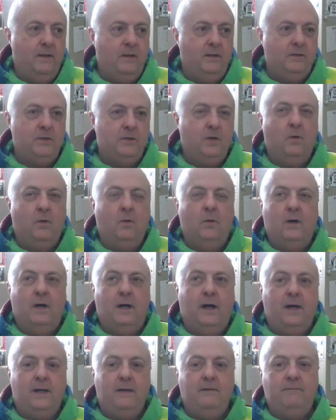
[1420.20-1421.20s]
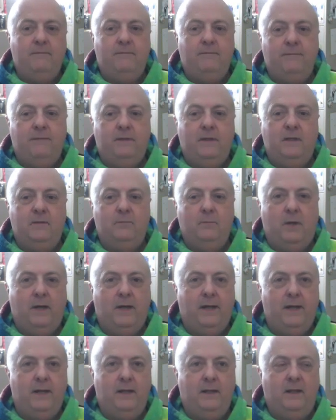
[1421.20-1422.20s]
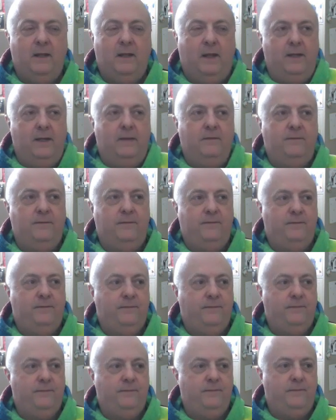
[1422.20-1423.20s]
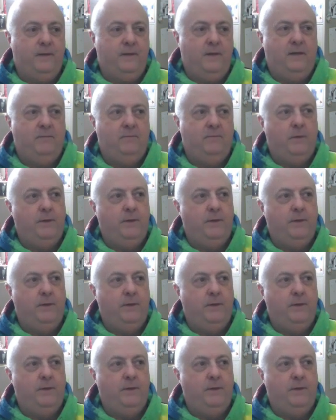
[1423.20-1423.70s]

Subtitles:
So in my life, I